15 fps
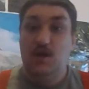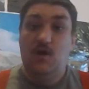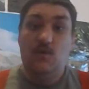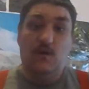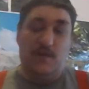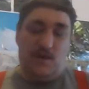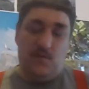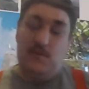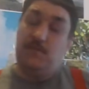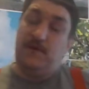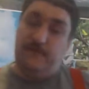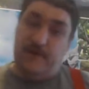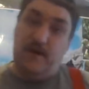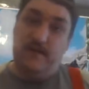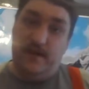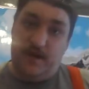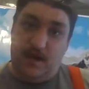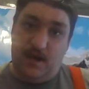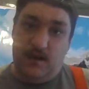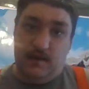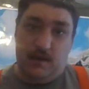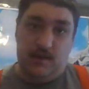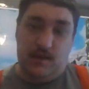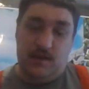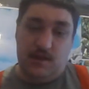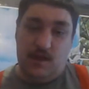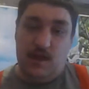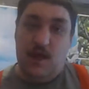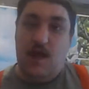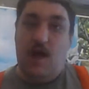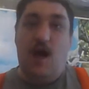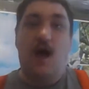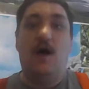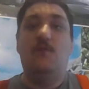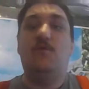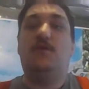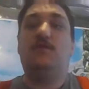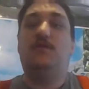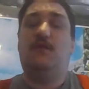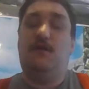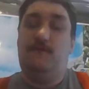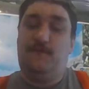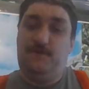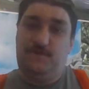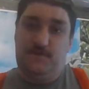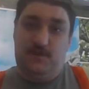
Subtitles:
Well, that would be very nice. I would love